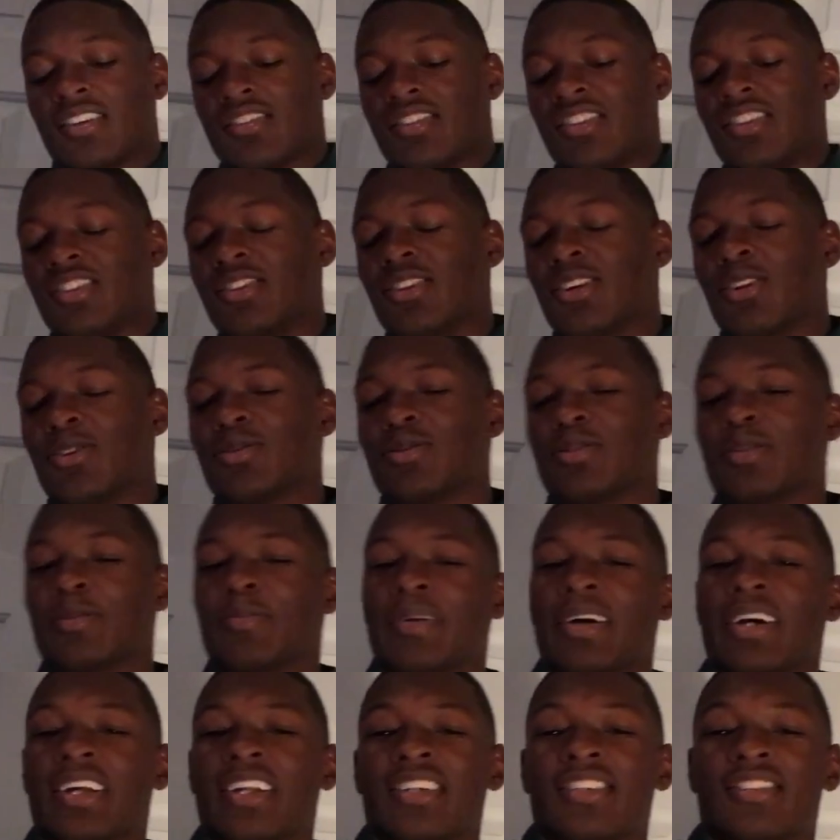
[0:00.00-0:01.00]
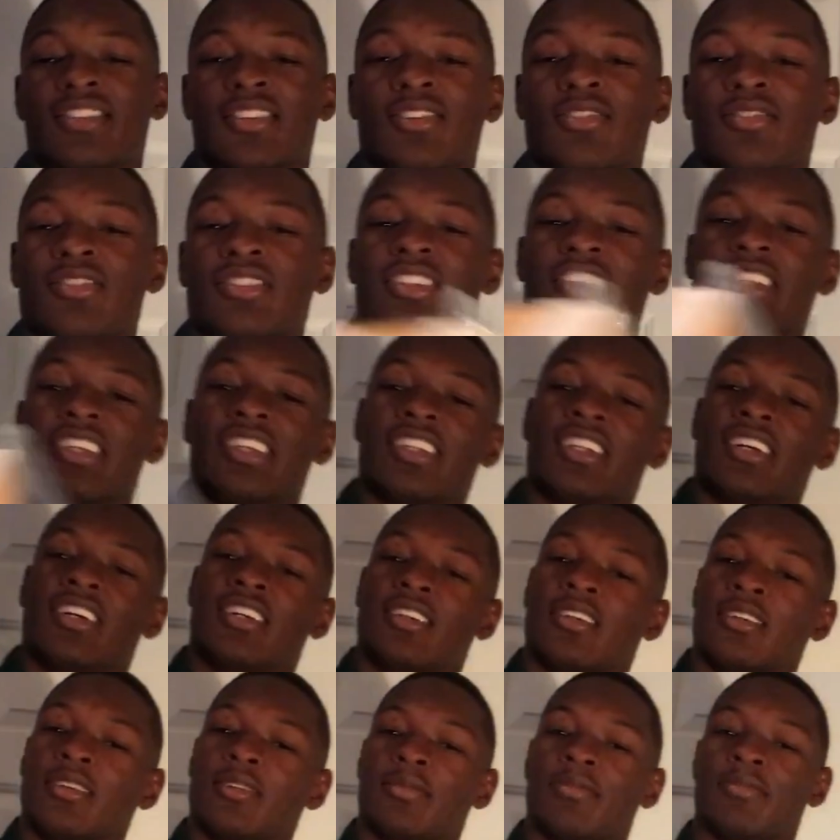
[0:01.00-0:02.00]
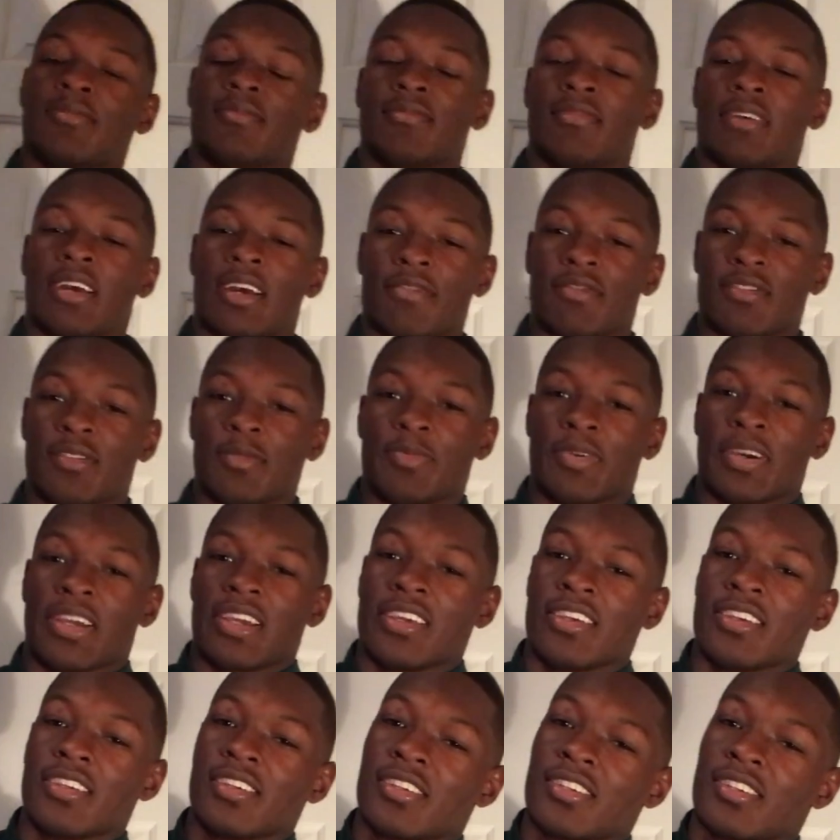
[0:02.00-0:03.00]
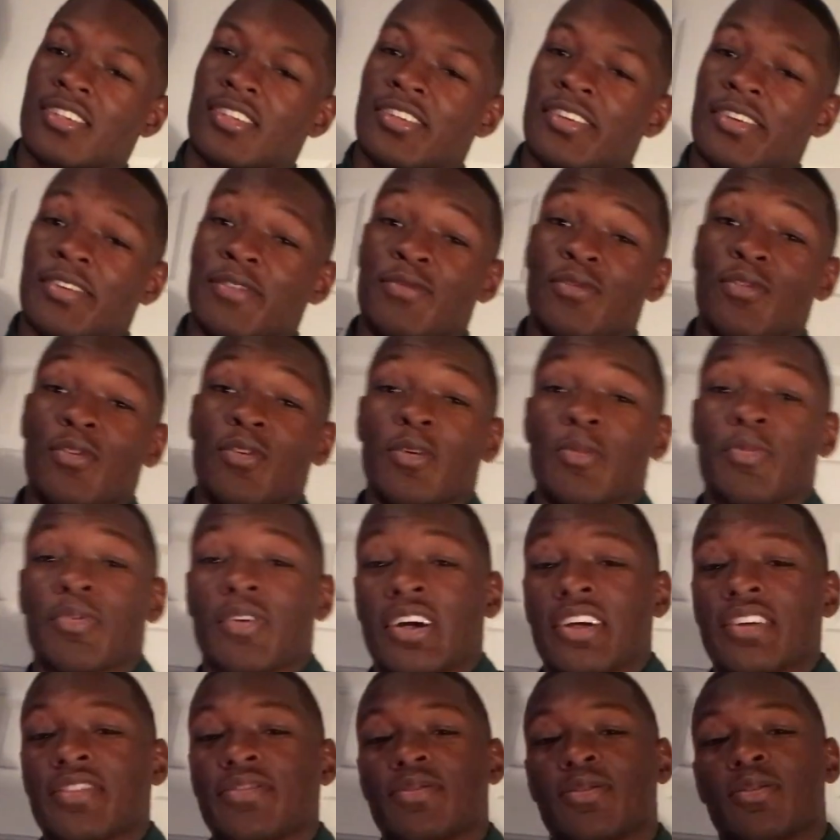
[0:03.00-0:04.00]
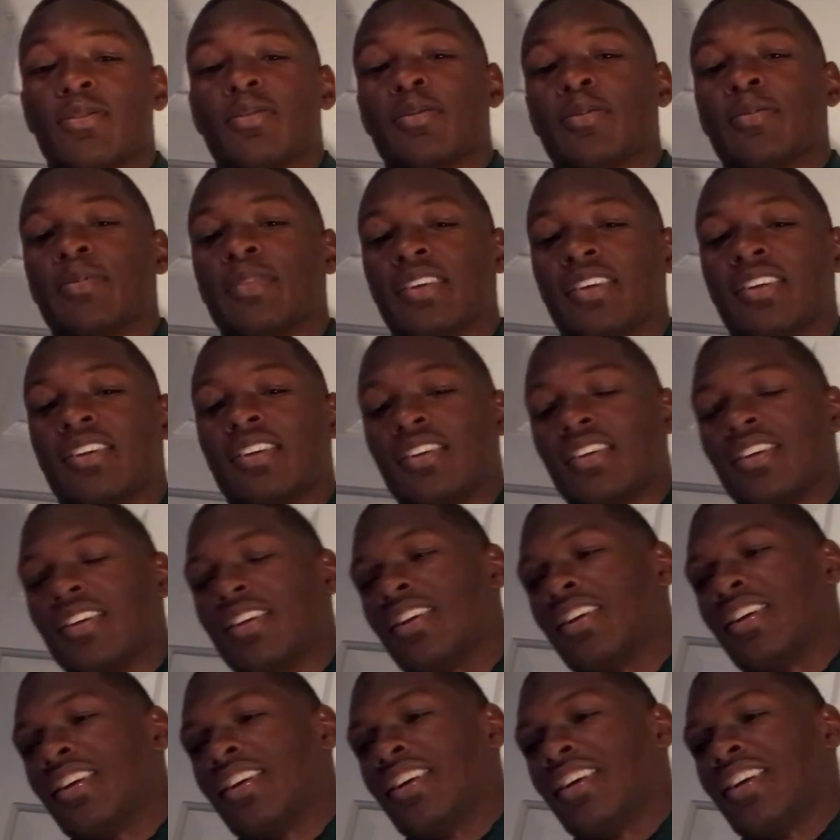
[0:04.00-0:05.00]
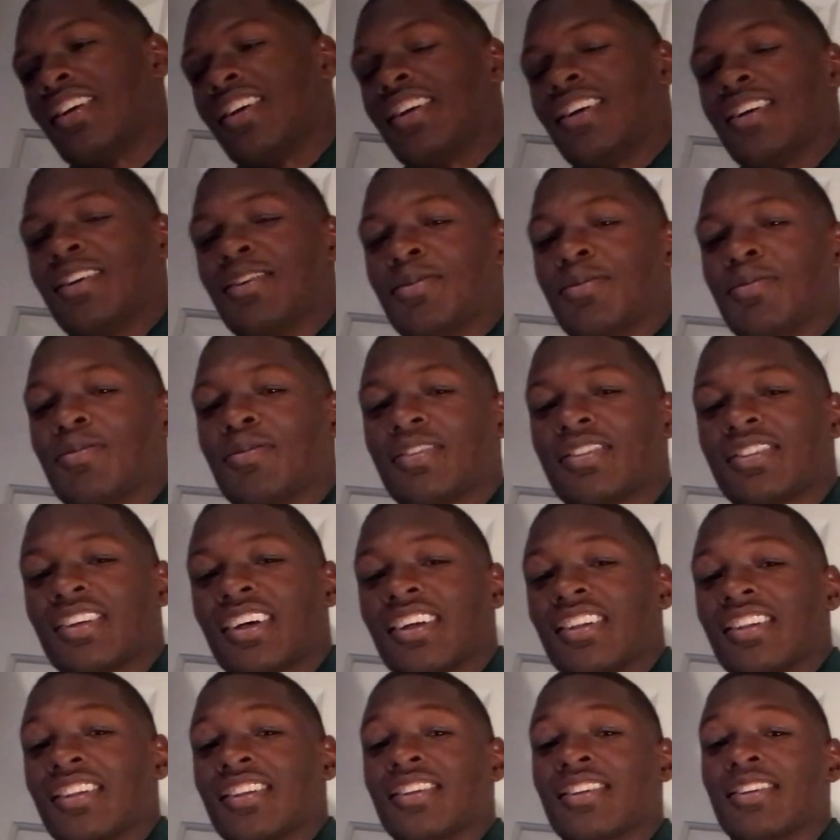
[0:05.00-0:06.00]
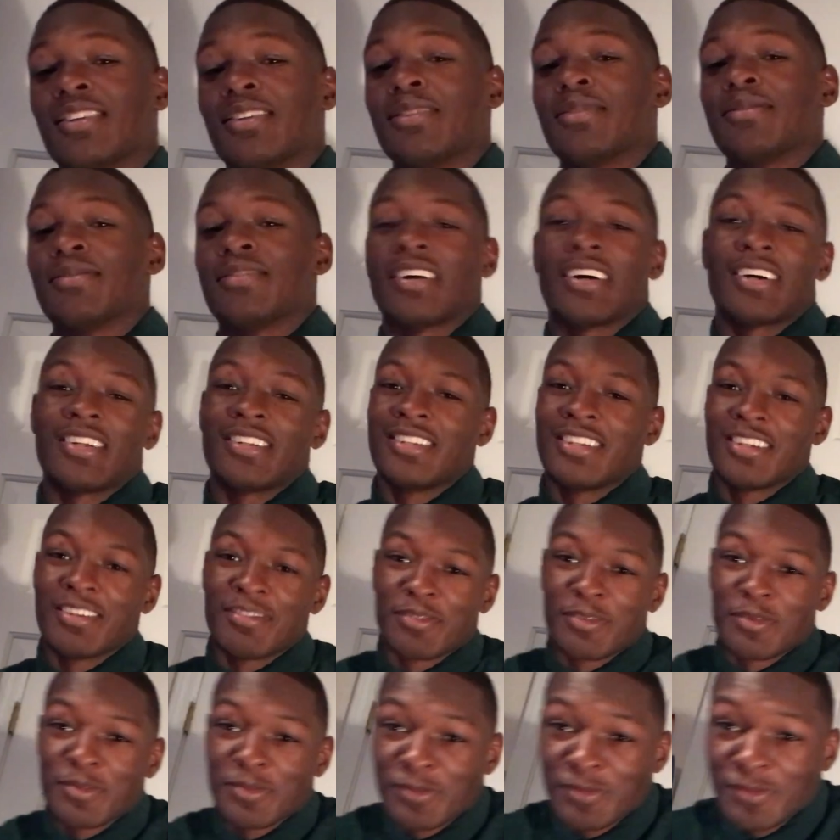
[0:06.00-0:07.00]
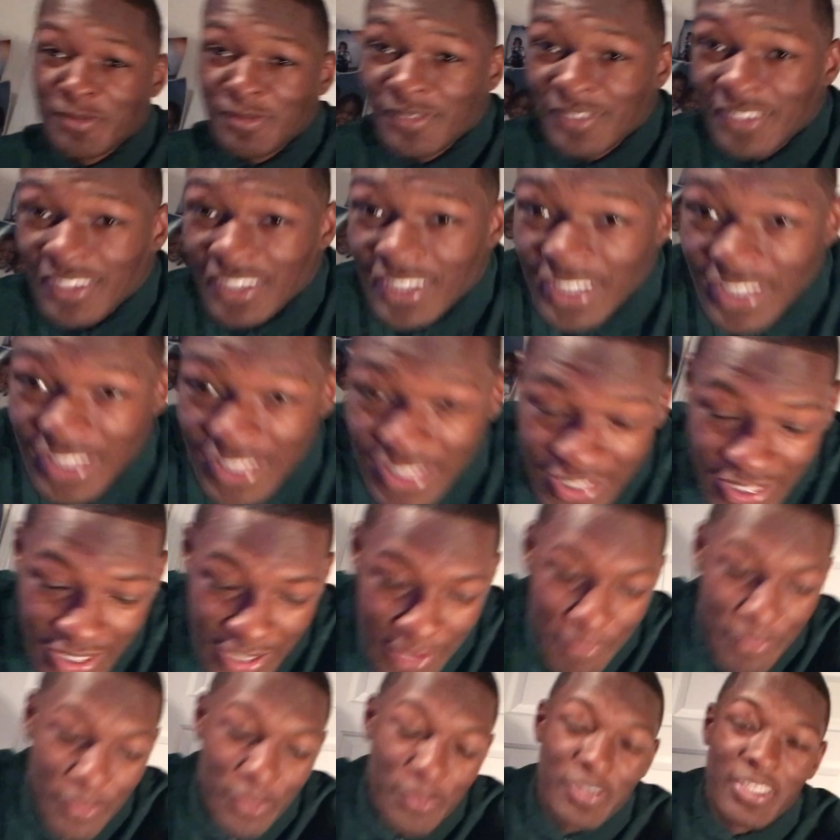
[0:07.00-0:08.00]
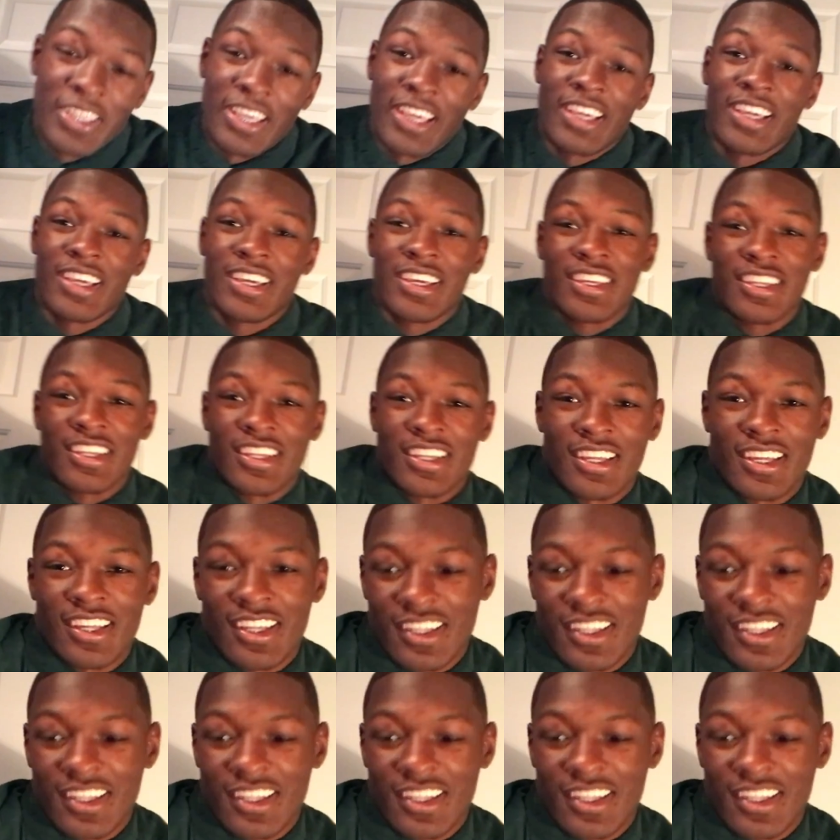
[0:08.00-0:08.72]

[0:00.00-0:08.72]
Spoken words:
she knows somebody, so she didn't have to pay full price for them, which I love. I never, if you can,